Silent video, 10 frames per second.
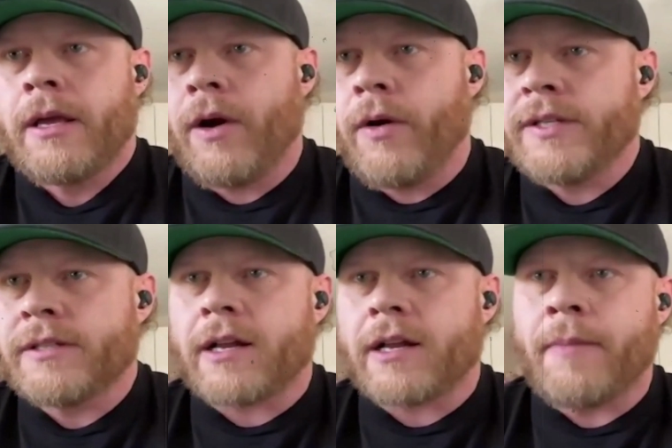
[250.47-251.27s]
He always
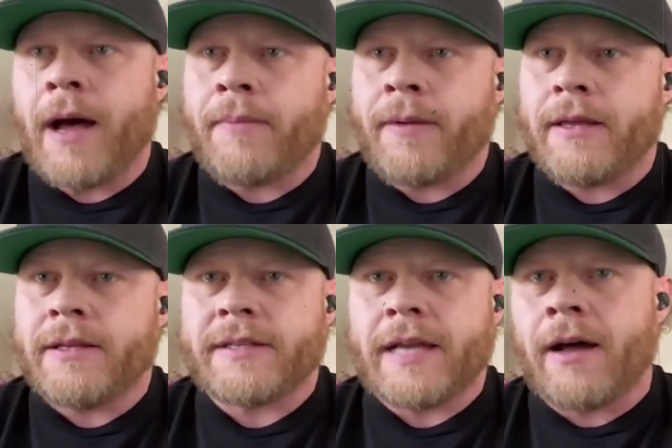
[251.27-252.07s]
talked about
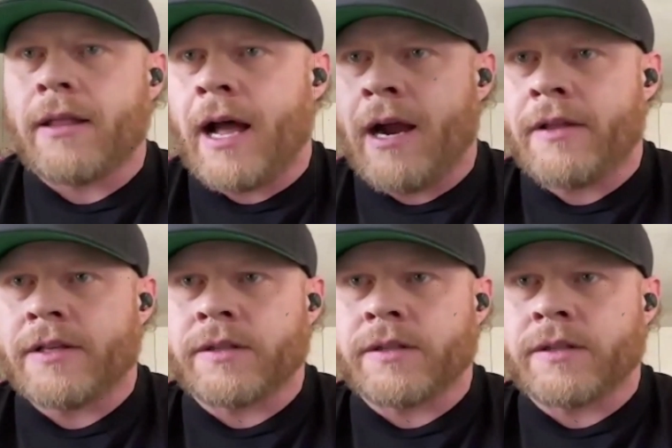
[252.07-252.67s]
being this outlier,